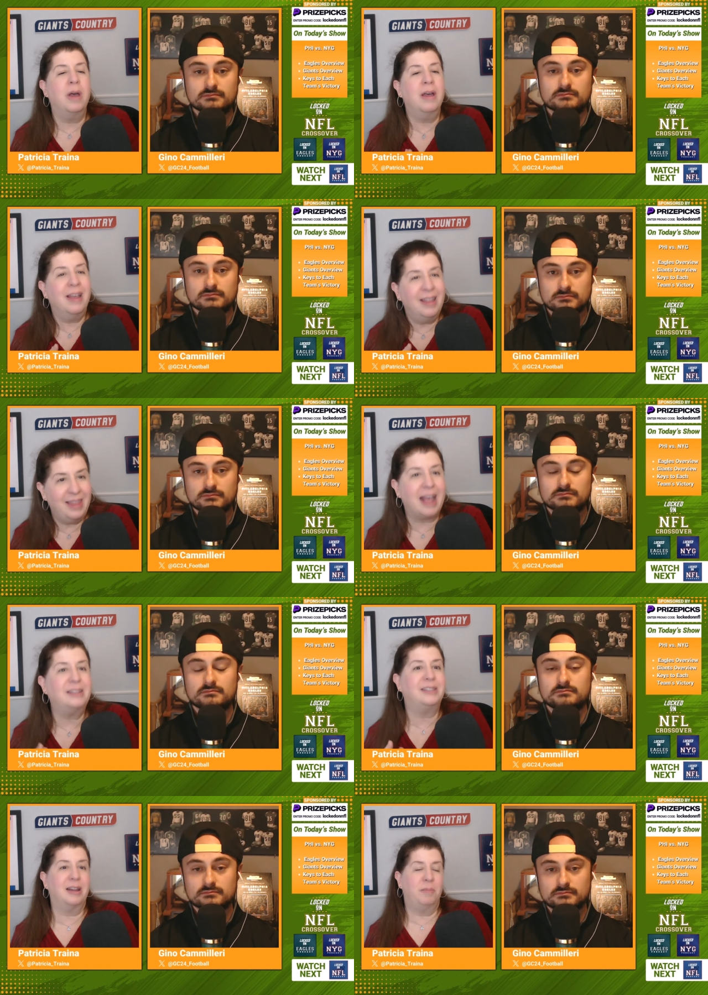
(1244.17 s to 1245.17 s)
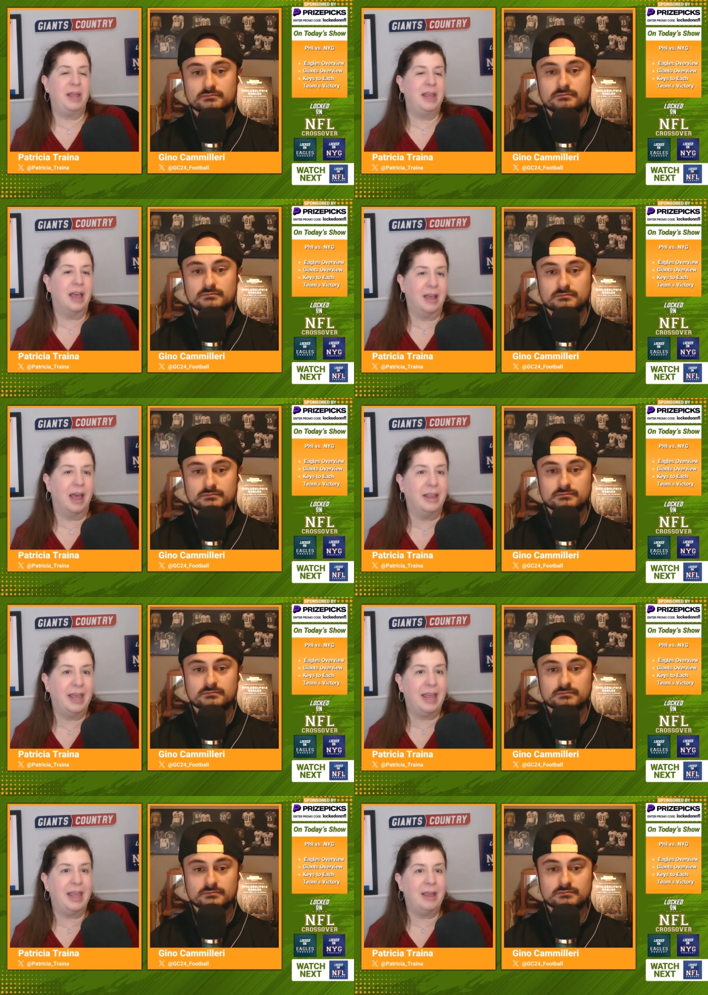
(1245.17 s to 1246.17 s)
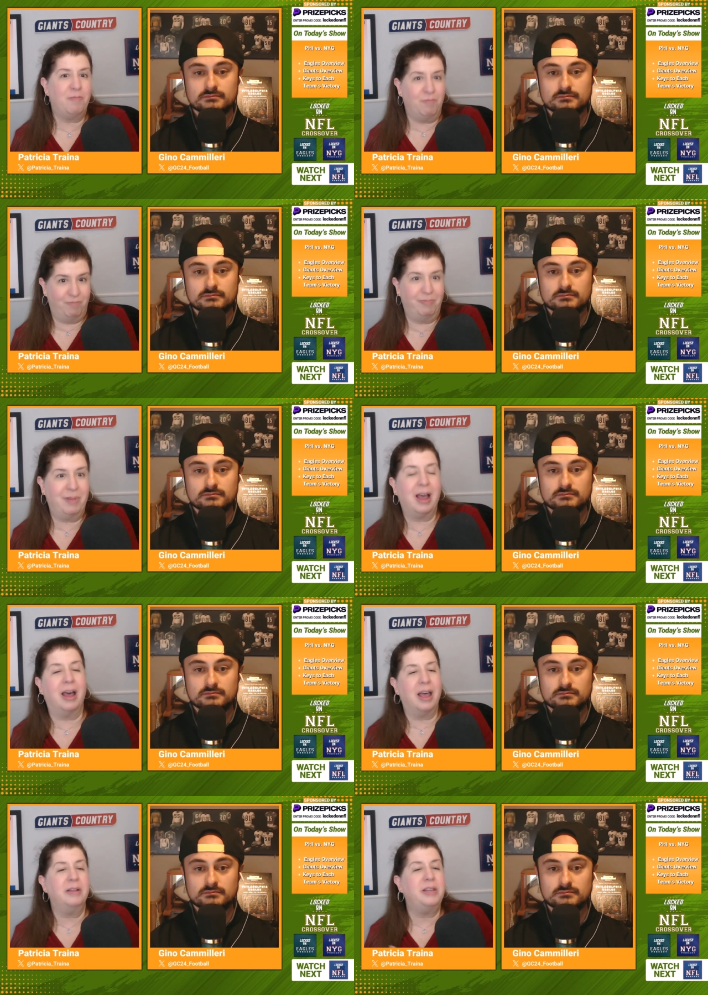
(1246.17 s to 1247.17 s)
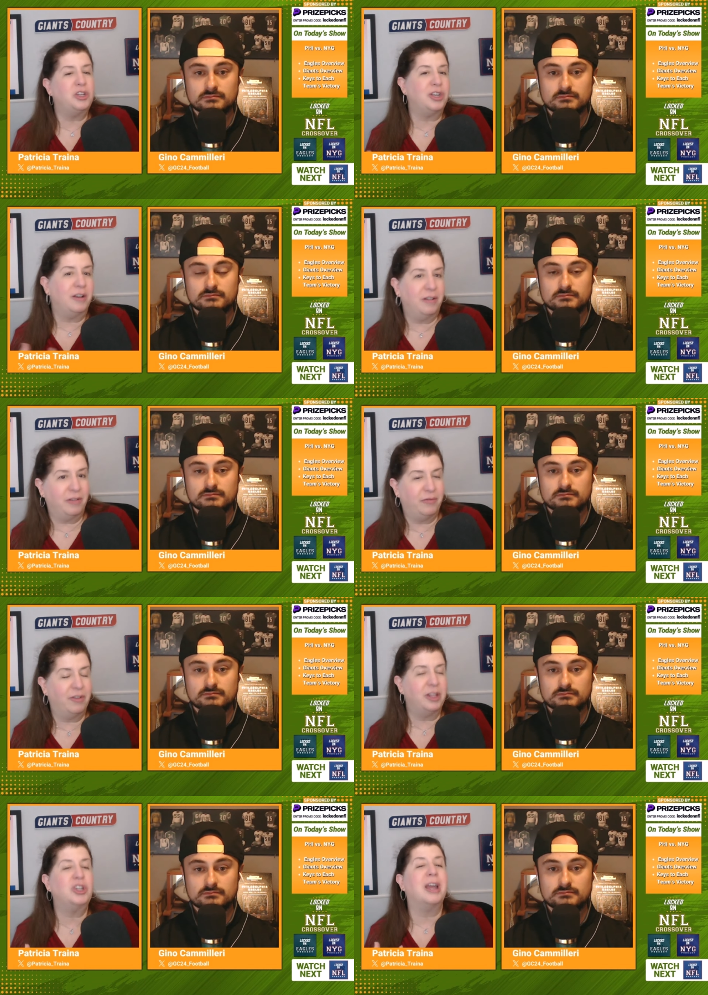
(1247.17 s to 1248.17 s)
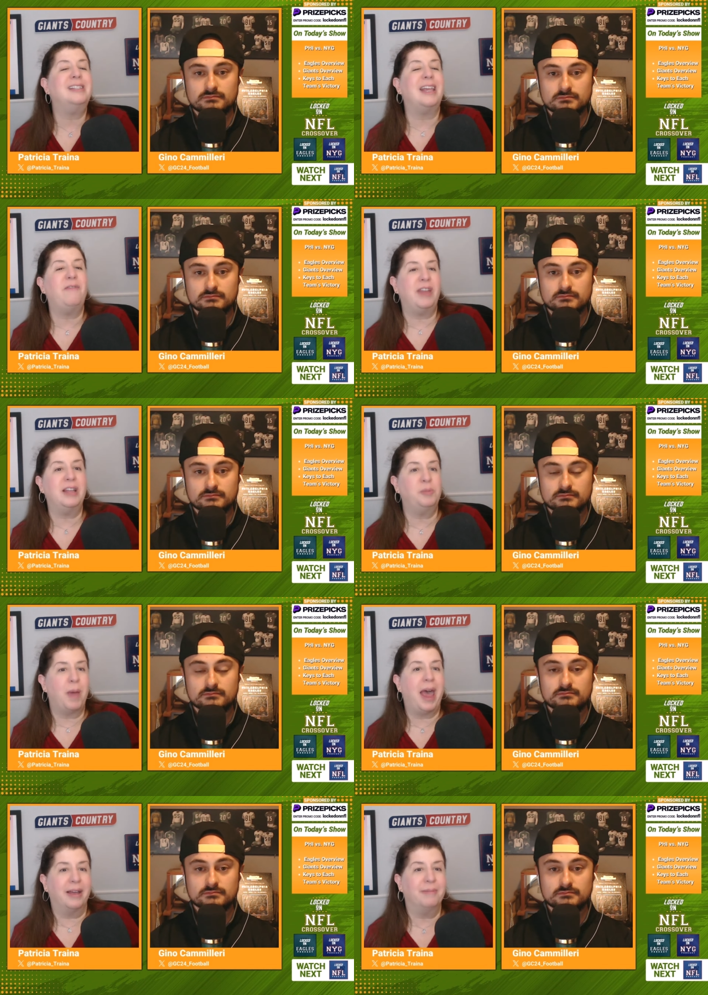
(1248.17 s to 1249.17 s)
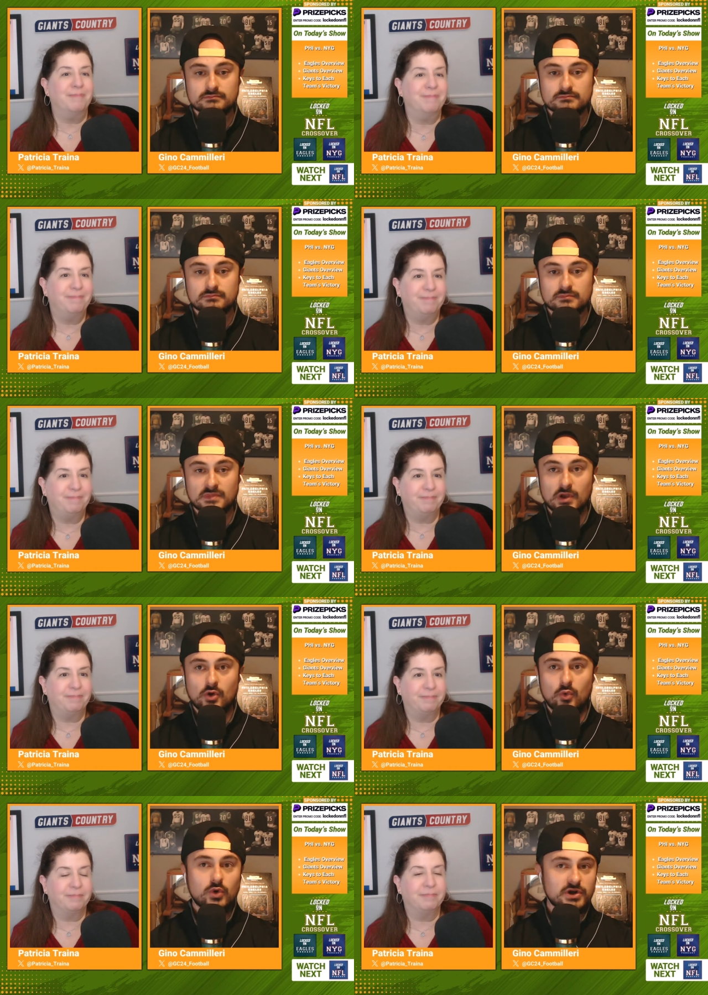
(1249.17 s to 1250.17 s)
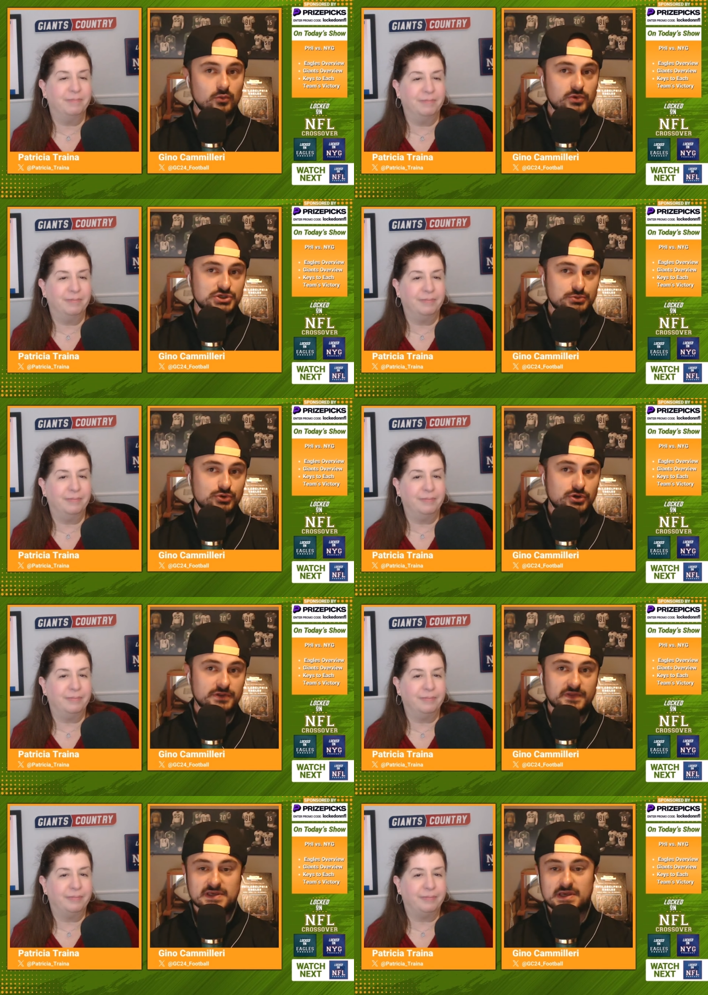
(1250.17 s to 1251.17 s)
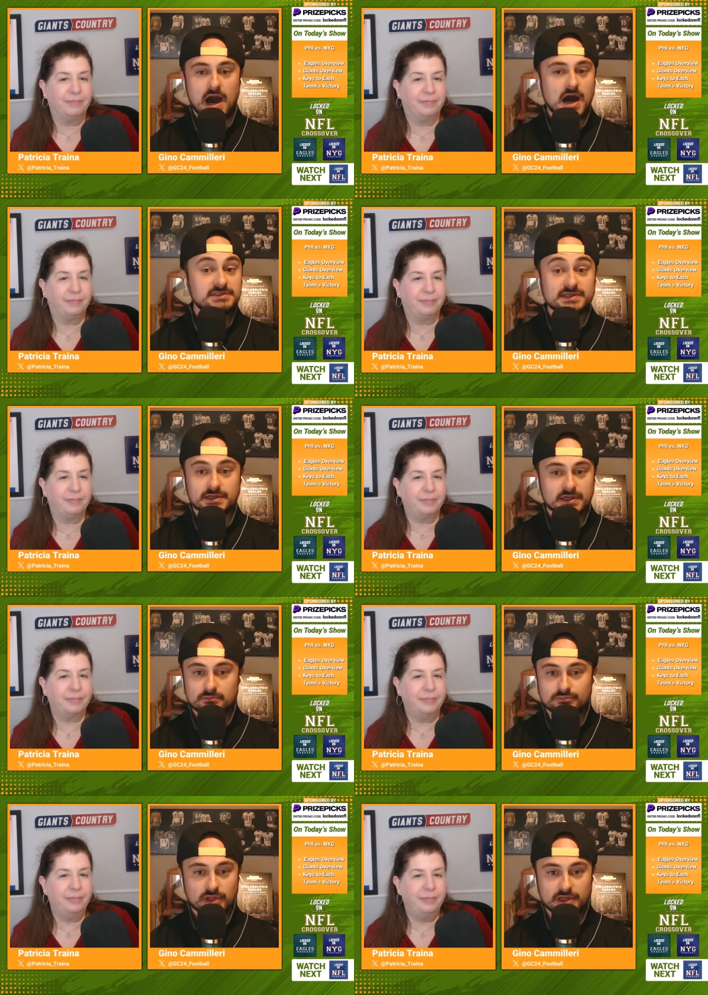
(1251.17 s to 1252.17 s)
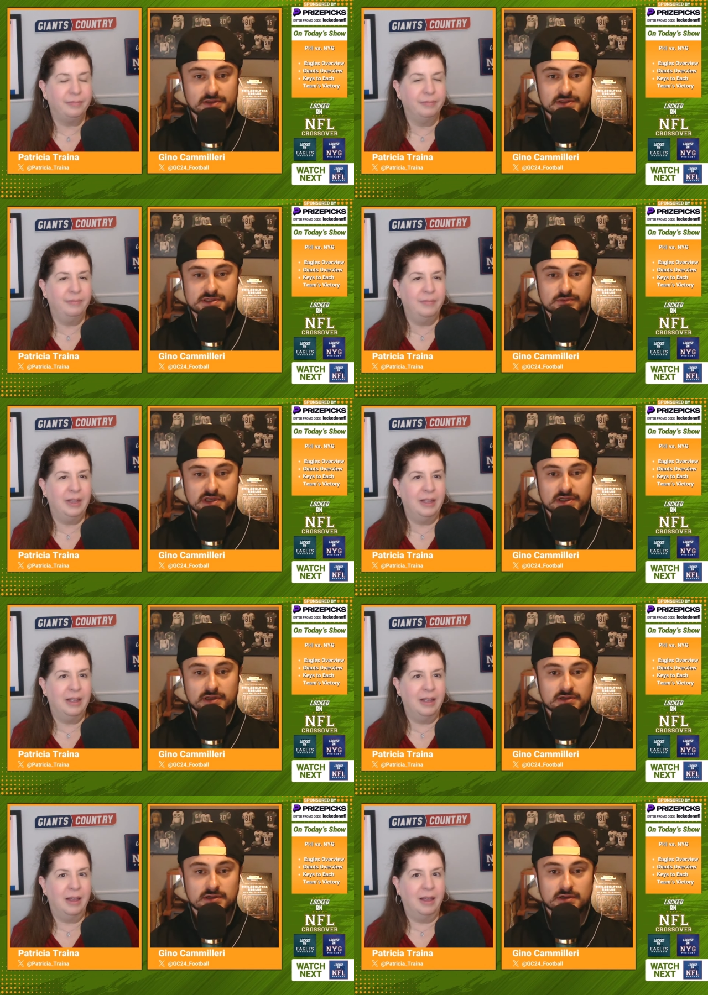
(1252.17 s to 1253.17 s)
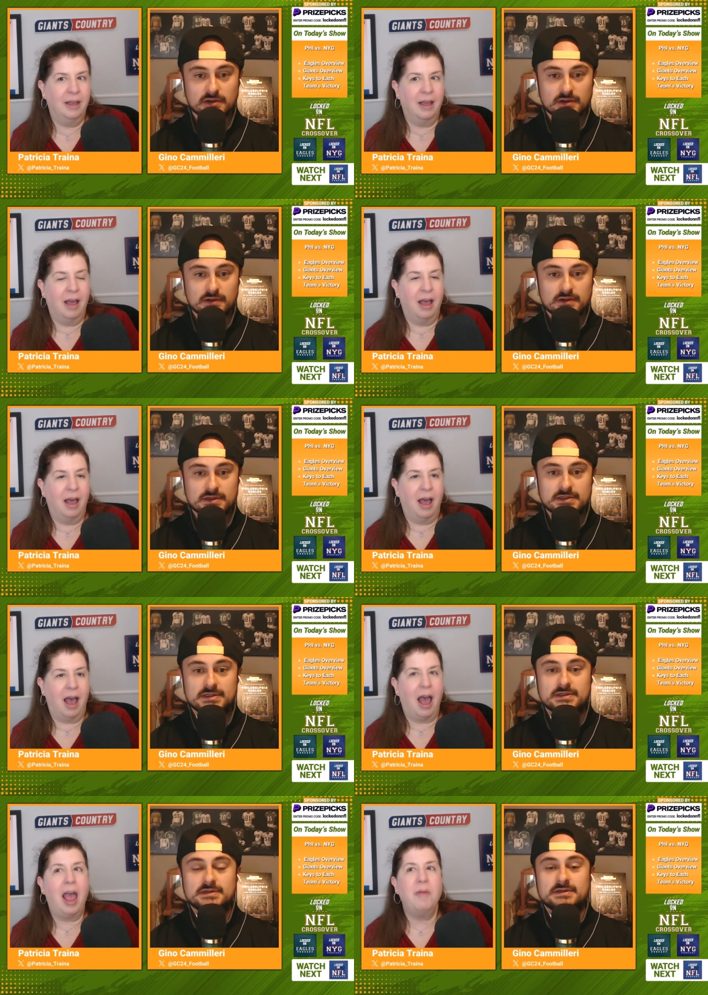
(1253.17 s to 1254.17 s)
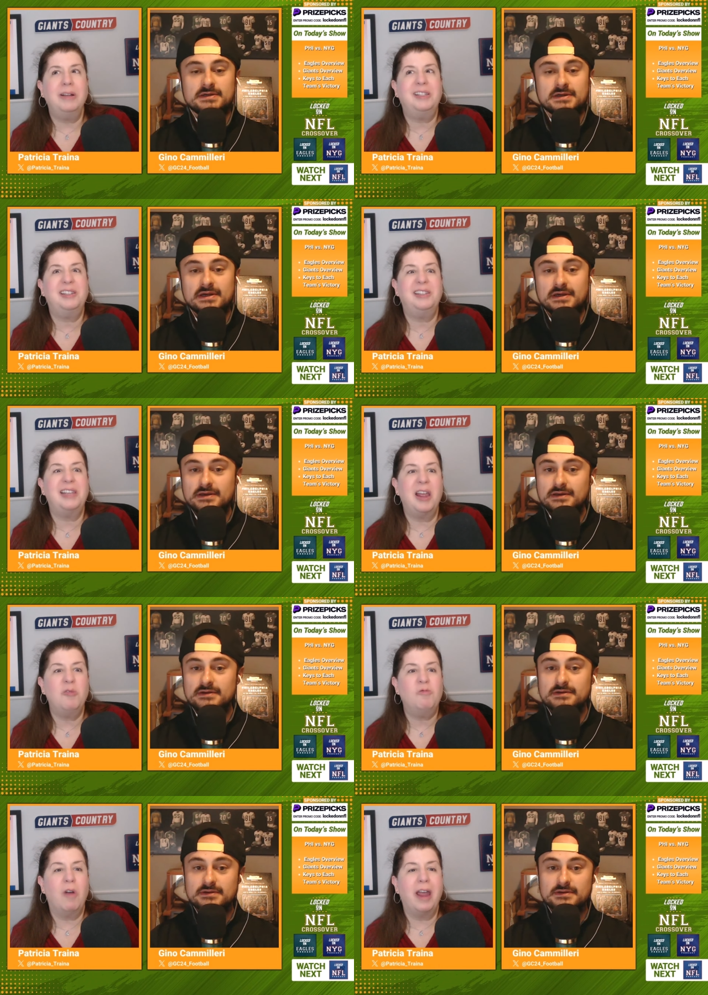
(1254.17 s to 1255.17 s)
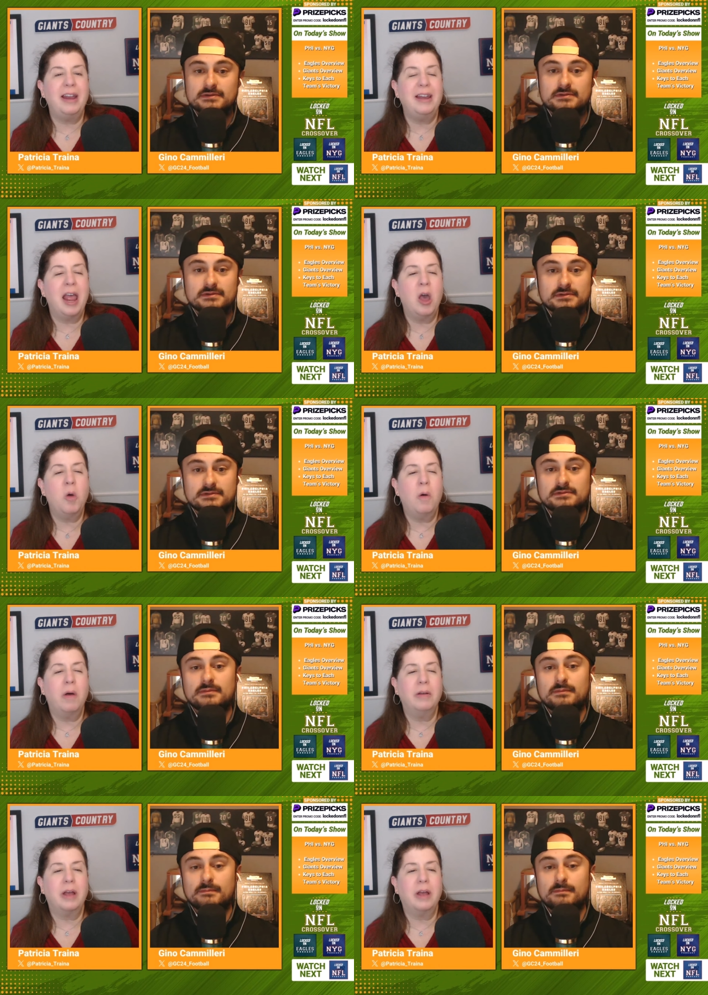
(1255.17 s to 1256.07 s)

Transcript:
Speaker 1: mm -hmm. that's going to be a, a key uh, addition for the Giants if he is back.
Speaker 2: What would you put the odds on him playing this weekend?
Speaker 1: I would say right now,